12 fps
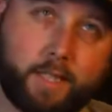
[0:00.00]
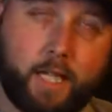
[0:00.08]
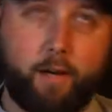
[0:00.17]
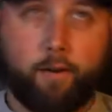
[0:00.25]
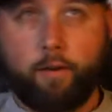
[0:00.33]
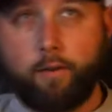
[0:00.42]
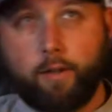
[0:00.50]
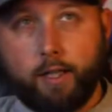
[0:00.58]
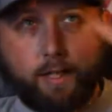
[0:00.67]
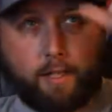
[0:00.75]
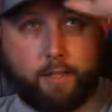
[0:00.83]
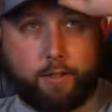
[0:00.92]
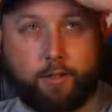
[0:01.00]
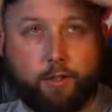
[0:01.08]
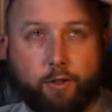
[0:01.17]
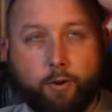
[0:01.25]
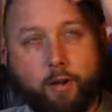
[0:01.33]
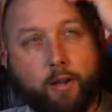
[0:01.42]
don't know, like a
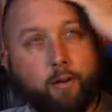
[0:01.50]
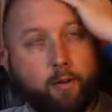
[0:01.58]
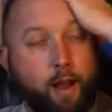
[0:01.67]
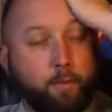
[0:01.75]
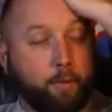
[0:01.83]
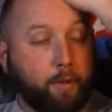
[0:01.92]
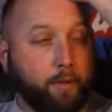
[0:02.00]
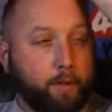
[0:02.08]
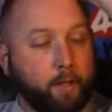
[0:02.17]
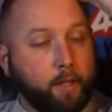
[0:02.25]
jointed Rapala.